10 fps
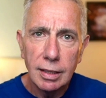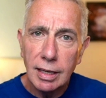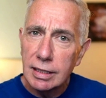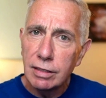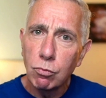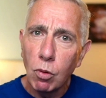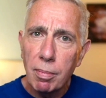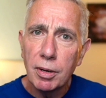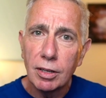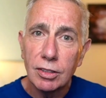Native
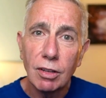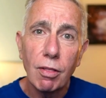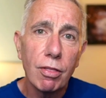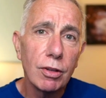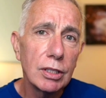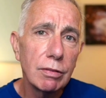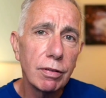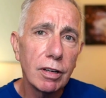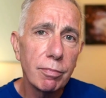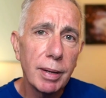webinars at
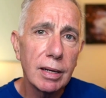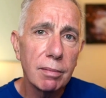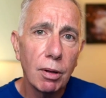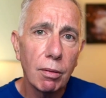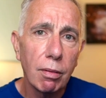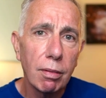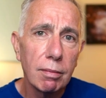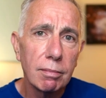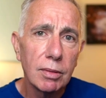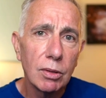£35 a month
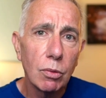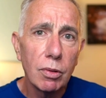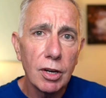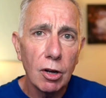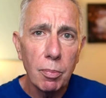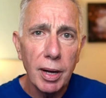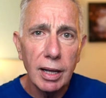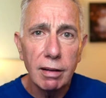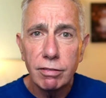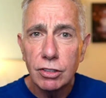with no
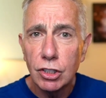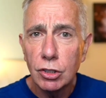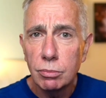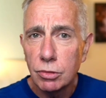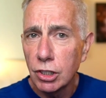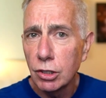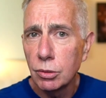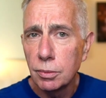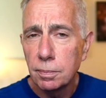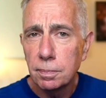paying for Zoom
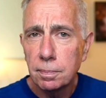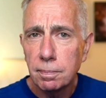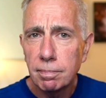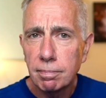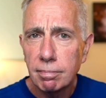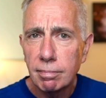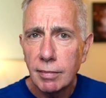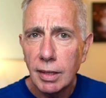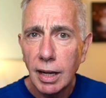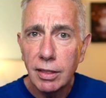too.
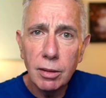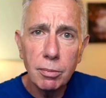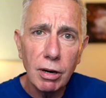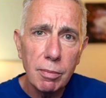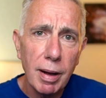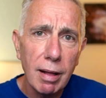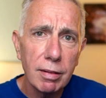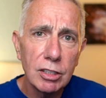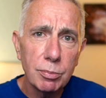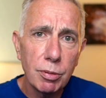And the upgrade path
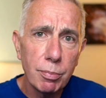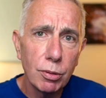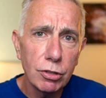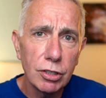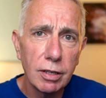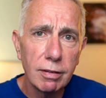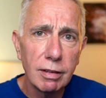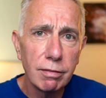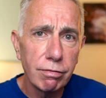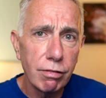is proportionate.
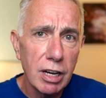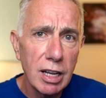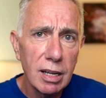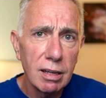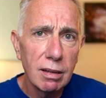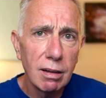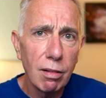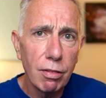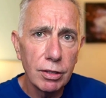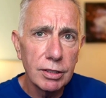Free,
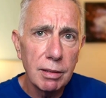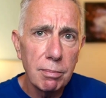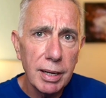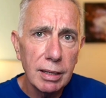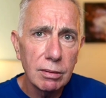£13,